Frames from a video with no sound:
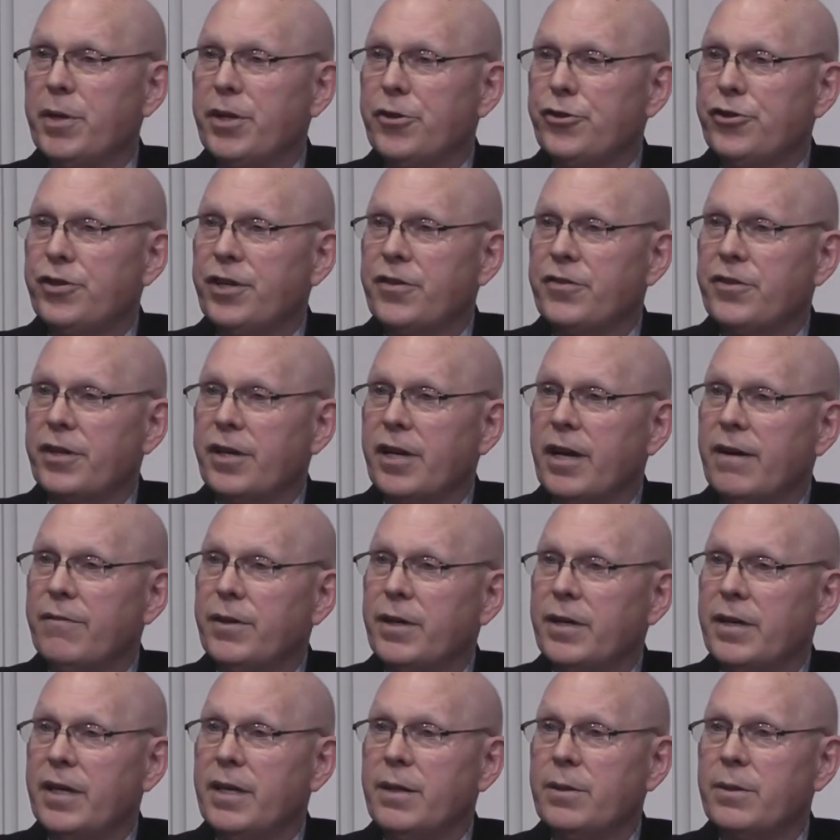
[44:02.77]
mentioned as a
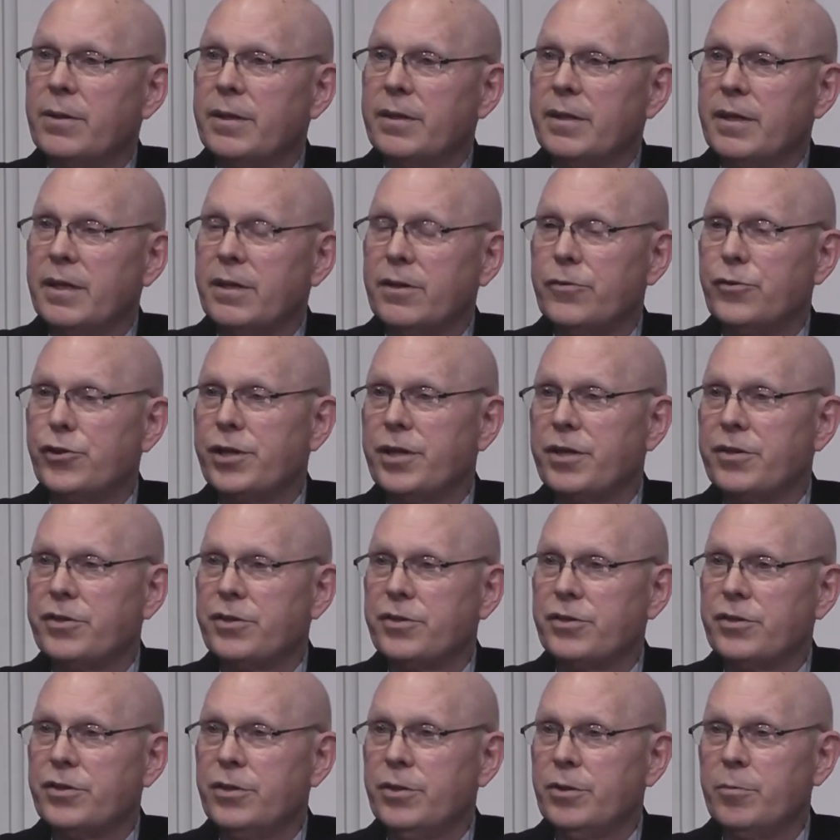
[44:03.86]
covenant either at the end of
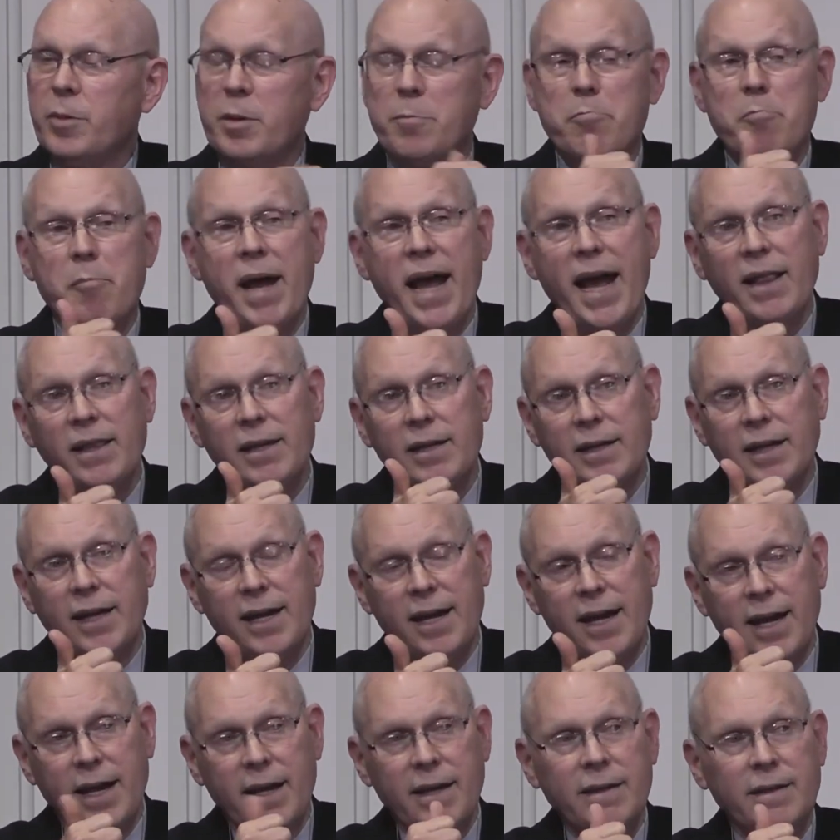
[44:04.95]
Genesis 2, but
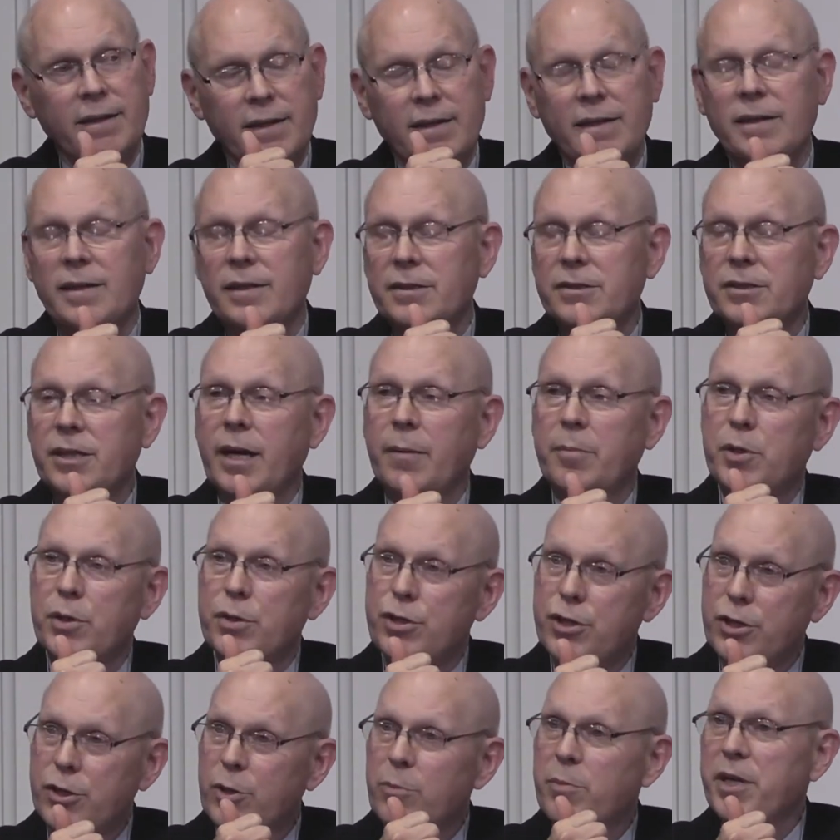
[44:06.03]
Malachi chapter
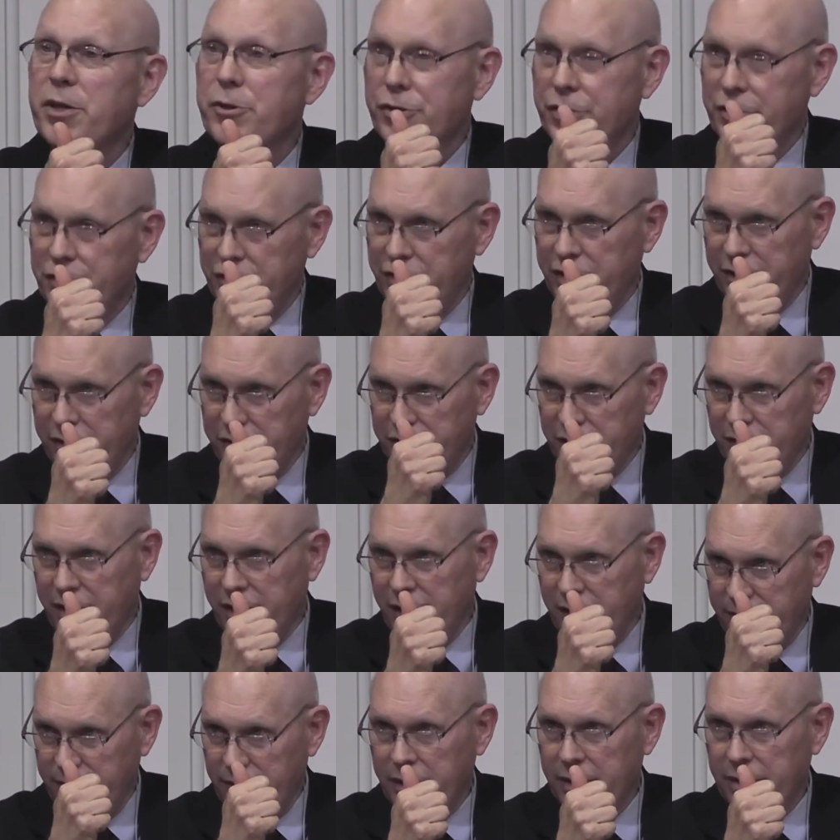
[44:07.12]
2 mentions it as a
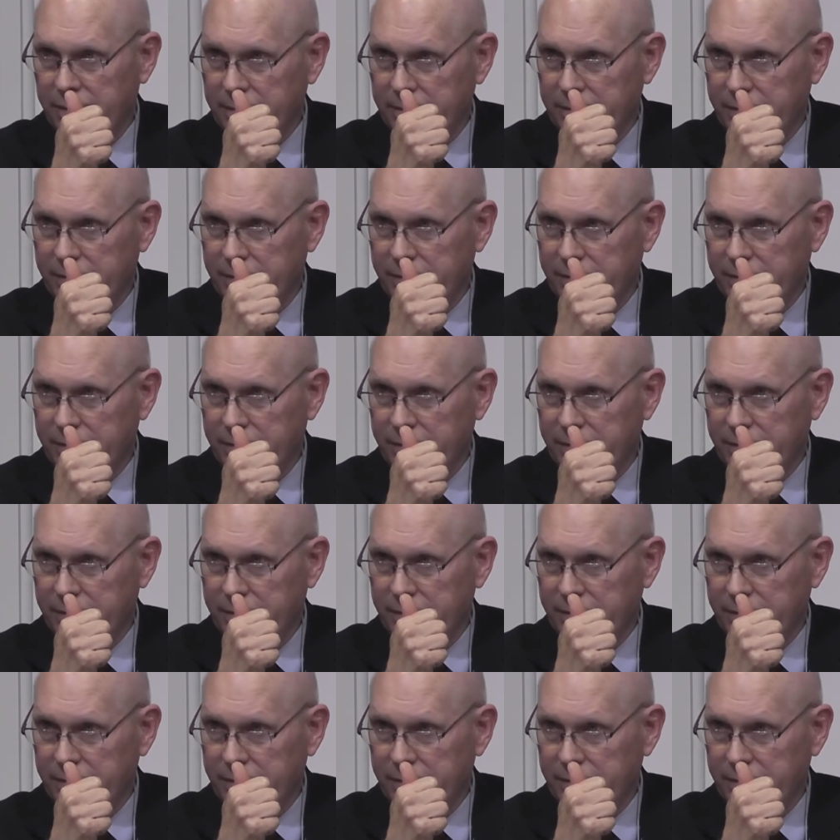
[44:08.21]
covenant.